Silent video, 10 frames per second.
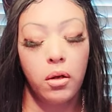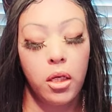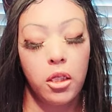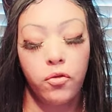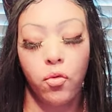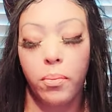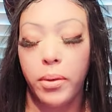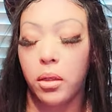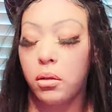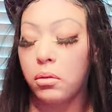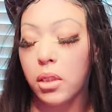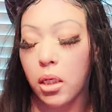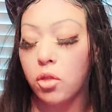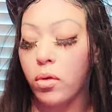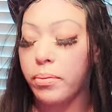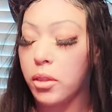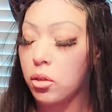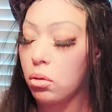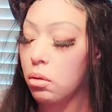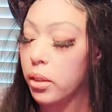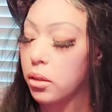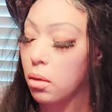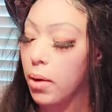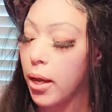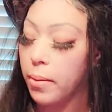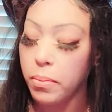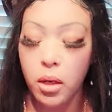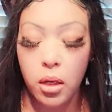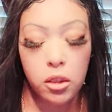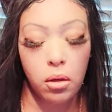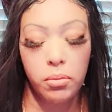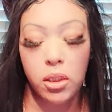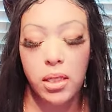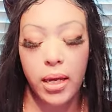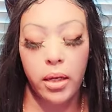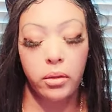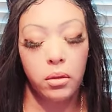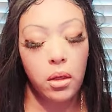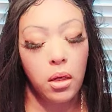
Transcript: It is Four Pentacles. It does represent Taurus, all right? So I'm just saying.